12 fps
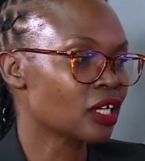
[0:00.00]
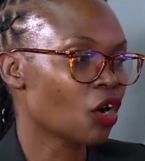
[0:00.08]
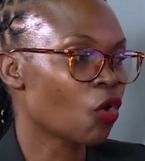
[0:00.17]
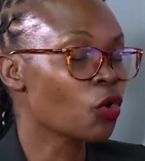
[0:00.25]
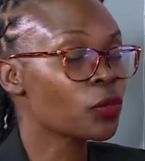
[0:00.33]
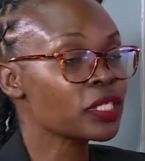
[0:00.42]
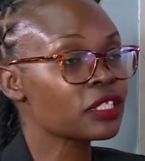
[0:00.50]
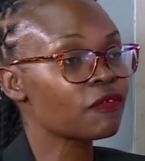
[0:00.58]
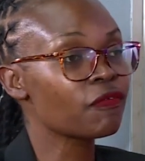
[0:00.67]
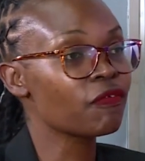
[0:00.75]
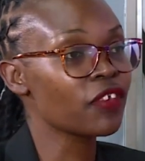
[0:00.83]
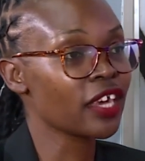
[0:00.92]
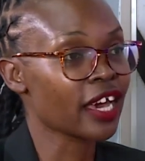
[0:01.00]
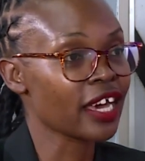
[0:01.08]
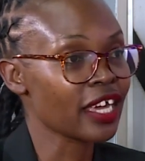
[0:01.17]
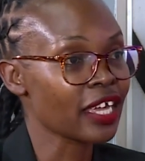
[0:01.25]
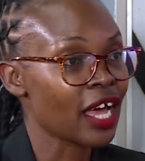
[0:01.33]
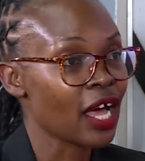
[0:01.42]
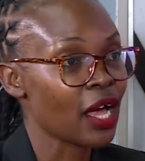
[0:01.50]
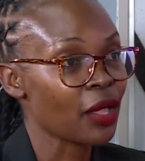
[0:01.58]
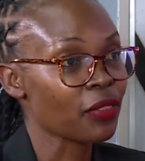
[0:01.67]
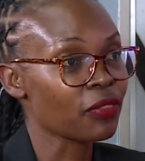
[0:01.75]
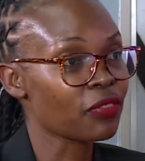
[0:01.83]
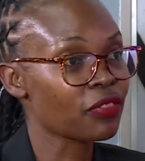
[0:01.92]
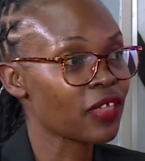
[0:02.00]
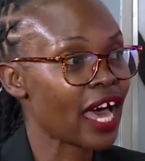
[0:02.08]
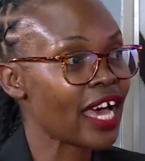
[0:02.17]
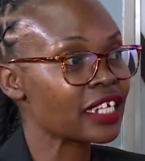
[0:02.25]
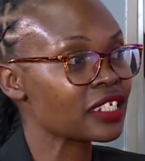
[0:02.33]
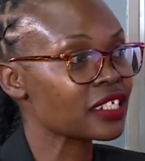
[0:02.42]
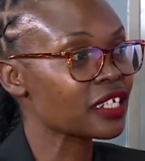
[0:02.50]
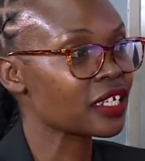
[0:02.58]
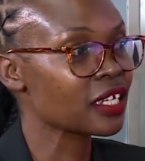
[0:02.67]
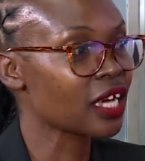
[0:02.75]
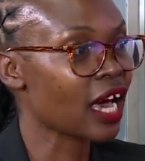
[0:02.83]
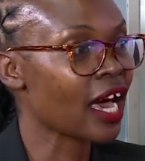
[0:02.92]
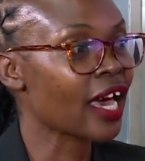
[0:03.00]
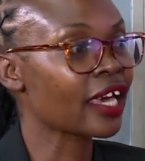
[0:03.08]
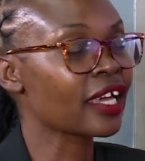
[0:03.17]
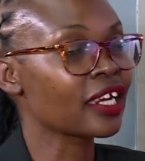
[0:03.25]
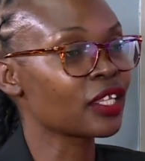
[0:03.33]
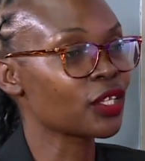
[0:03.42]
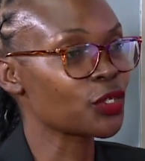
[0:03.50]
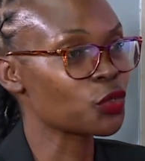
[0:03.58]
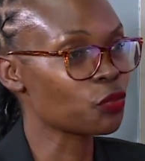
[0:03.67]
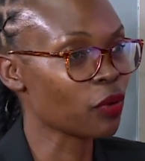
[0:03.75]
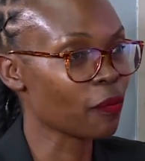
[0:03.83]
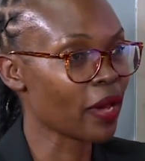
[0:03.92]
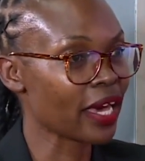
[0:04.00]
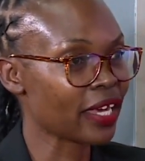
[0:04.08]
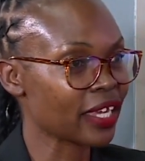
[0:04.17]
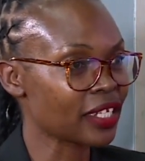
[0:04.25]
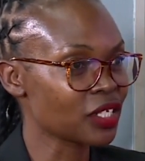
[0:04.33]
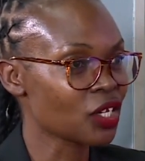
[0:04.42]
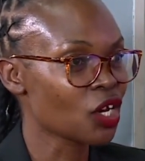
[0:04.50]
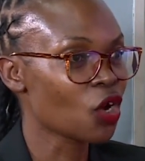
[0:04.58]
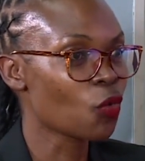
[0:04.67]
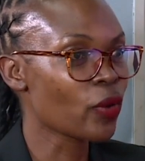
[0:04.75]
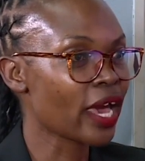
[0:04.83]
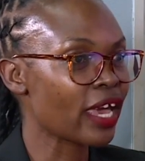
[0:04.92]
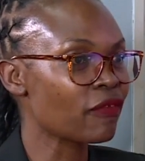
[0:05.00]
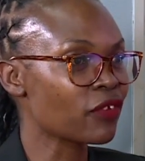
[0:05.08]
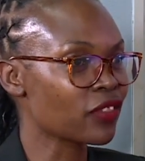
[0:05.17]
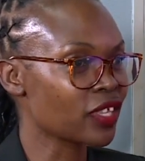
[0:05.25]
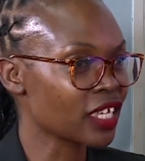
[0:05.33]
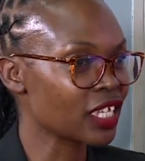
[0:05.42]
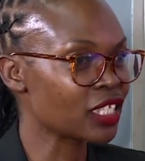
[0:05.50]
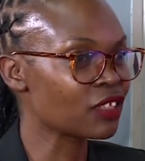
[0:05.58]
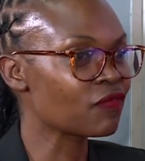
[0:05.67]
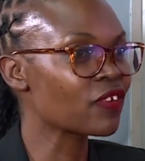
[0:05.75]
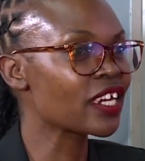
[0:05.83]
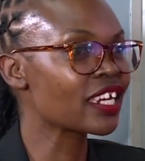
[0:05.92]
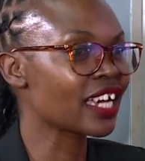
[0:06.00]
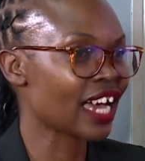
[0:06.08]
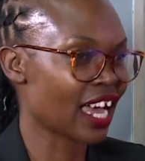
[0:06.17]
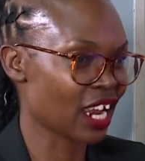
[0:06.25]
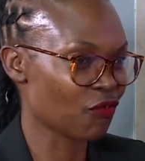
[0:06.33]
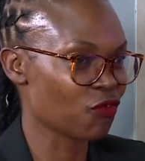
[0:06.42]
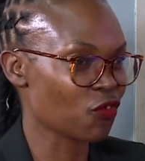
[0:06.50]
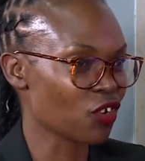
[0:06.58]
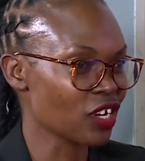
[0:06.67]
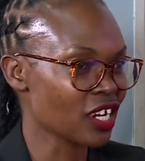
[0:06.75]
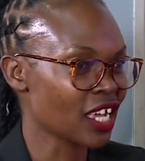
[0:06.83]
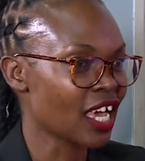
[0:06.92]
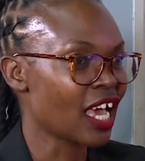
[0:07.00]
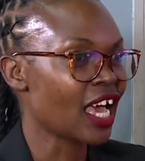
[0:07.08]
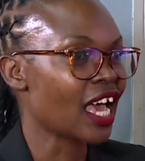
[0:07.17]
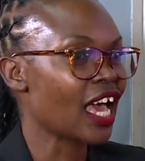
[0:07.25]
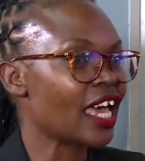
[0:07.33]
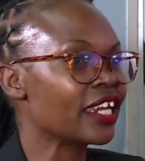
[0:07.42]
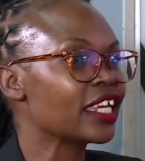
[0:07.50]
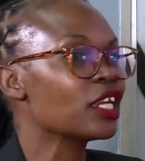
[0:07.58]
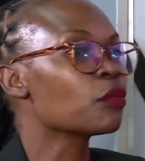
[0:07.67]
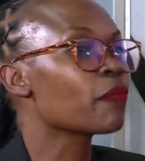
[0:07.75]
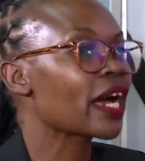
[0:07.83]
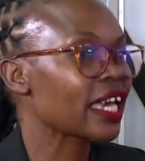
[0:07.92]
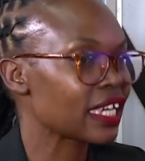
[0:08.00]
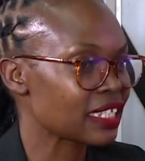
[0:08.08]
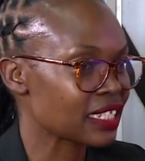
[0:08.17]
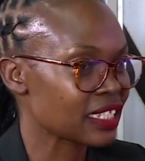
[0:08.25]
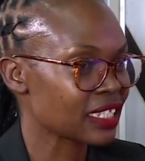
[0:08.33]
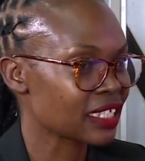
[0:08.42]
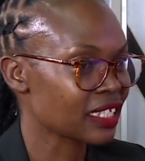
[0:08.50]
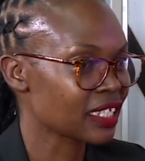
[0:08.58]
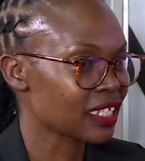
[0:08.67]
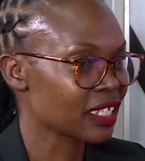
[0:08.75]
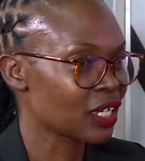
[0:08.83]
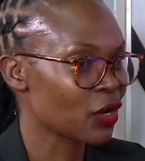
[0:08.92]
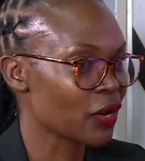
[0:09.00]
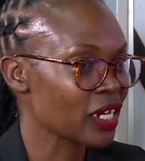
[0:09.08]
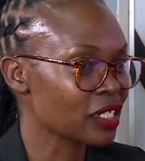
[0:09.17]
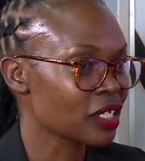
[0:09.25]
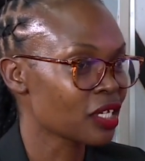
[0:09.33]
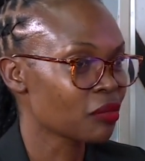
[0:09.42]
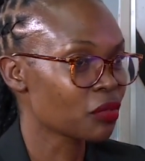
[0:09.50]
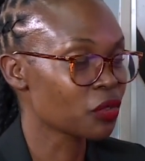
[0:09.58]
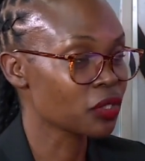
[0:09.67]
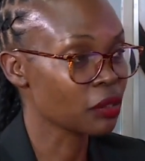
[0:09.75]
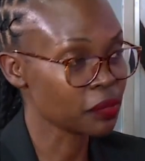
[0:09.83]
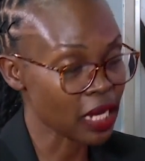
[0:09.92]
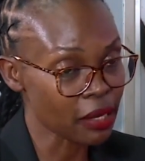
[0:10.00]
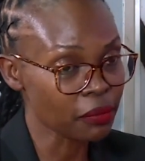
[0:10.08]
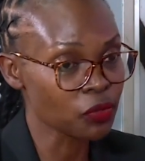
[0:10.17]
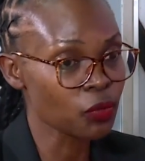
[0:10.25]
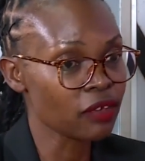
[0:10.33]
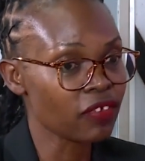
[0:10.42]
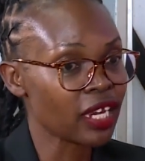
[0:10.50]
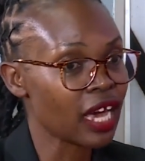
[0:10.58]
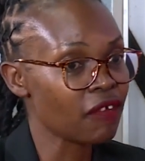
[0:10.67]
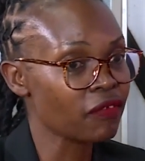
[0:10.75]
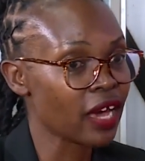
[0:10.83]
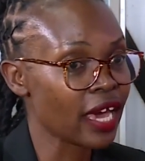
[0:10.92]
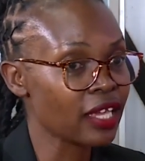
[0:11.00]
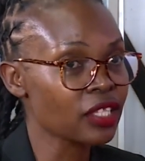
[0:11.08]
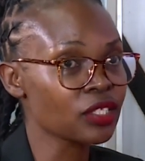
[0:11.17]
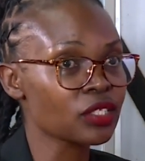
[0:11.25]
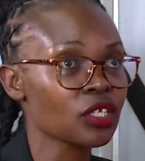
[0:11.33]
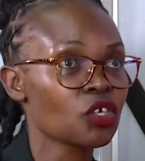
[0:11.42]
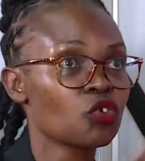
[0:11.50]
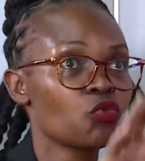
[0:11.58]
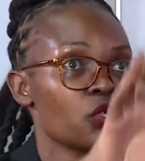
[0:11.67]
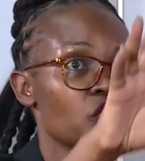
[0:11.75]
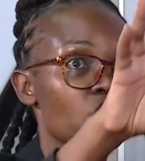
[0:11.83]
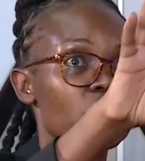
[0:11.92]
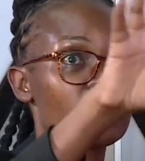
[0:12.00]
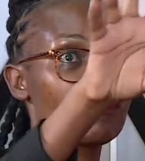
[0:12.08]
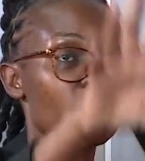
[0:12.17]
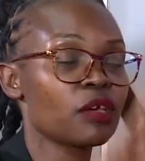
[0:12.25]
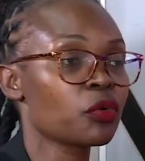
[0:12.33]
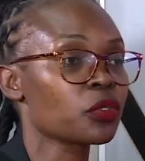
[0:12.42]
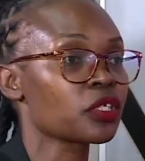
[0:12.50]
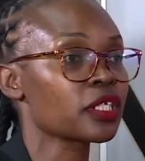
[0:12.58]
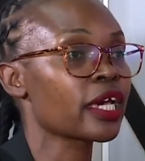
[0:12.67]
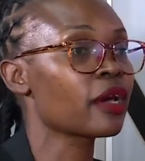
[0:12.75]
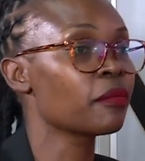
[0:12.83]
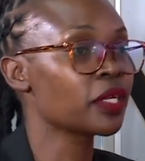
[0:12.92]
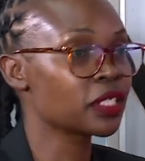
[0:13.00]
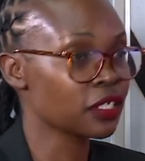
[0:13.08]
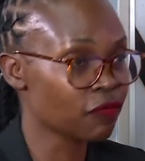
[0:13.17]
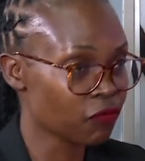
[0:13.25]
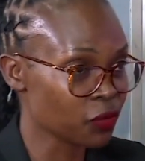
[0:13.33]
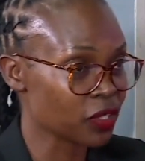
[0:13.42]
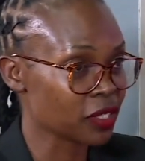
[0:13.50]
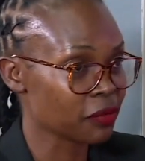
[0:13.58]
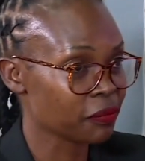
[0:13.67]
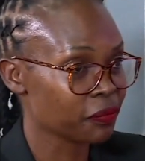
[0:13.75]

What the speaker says: always fear that aisle in the supermarket where everything is very colorful and in packets, all right? Because sometimes we even have aisles which they've labeled diabetic foods.